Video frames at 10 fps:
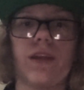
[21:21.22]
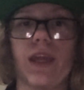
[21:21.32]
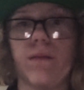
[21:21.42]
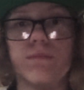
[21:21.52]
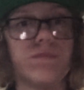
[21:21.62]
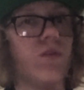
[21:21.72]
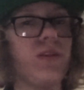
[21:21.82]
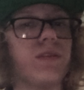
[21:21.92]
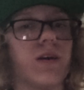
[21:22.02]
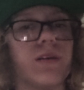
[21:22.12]
keep,
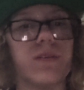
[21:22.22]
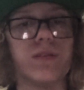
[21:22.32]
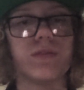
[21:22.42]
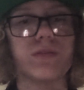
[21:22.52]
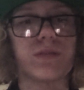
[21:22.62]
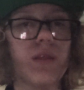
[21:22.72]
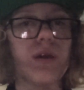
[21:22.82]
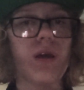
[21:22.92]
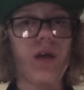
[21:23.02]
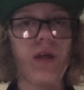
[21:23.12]
what the?
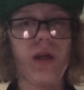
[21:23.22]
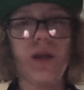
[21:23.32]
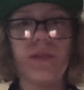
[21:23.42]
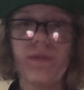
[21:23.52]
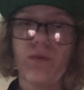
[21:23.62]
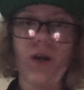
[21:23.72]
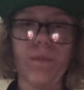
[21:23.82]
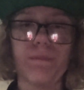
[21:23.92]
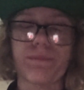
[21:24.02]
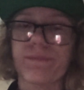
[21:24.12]

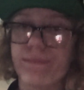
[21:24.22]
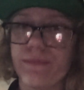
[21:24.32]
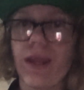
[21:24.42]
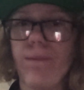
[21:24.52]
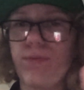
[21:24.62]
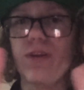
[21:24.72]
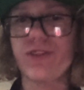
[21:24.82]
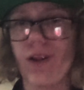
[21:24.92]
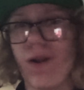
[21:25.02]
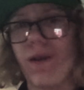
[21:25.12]
Well, I'm
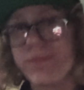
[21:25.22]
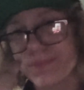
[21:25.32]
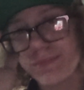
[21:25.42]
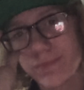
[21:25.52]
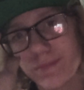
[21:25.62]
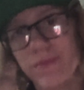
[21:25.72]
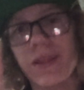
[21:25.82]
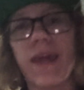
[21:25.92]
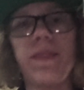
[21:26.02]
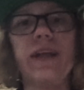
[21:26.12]
pretty sure
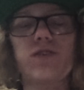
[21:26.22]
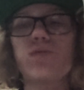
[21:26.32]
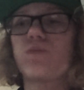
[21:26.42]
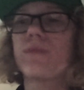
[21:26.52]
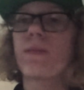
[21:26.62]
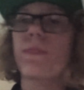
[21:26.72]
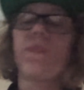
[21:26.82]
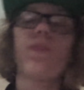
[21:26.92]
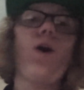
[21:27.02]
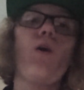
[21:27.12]
that's
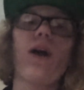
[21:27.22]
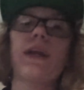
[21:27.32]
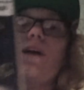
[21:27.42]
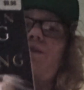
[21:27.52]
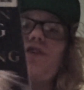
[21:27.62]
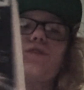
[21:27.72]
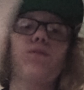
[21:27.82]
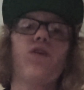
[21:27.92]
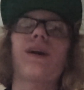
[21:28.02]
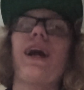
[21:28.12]
all I got for this
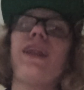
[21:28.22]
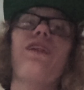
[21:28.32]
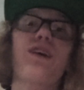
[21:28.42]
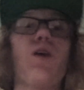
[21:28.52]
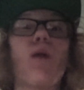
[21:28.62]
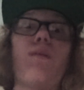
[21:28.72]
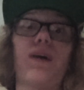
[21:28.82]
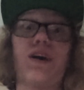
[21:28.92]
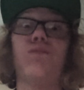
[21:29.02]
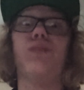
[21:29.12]
book. I need to go
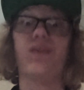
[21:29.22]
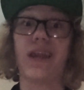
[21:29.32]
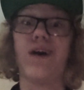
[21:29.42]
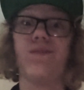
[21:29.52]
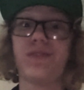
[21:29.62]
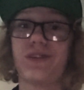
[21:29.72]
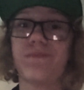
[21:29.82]
write my own book now.